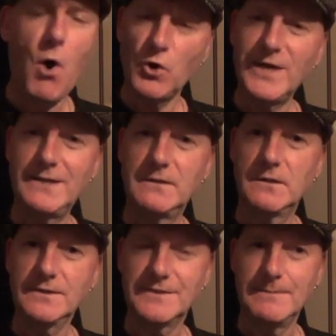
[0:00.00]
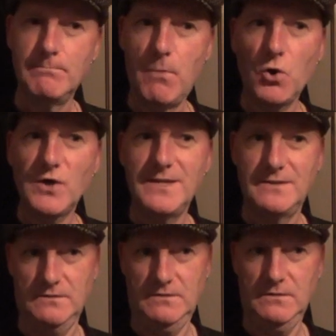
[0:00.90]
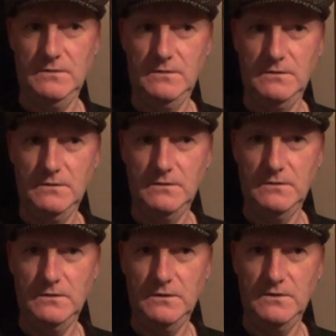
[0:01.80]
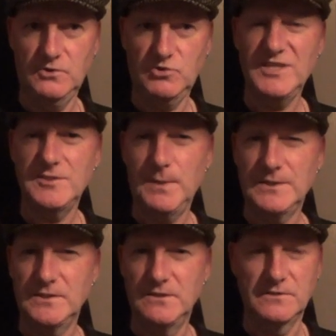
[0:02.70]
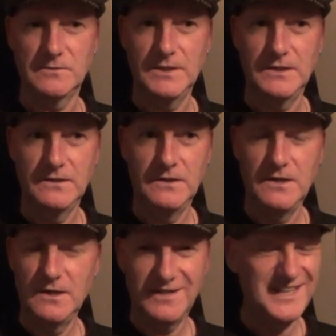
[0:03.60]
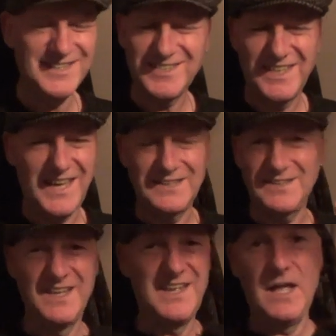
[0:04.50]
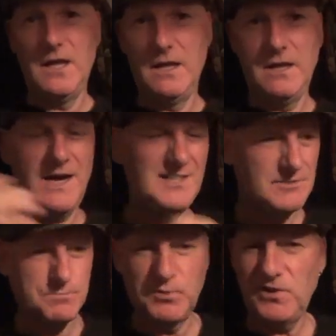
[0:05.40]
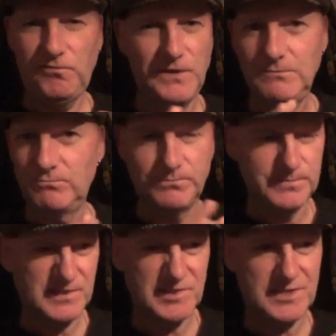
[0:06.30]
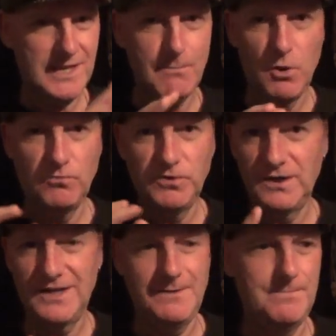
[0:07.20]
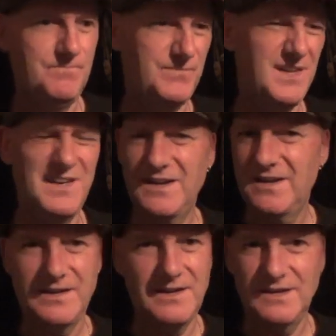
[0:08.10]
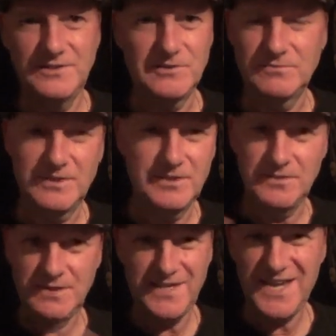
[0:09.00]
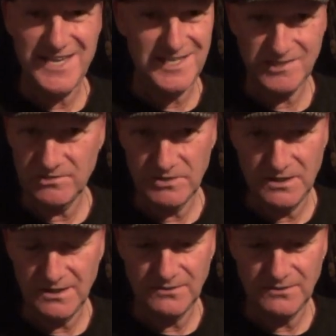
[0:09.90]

Mocking. That's it, mocking. Trespassing or something. Like I say, I just briefly skim over it and I just, their history.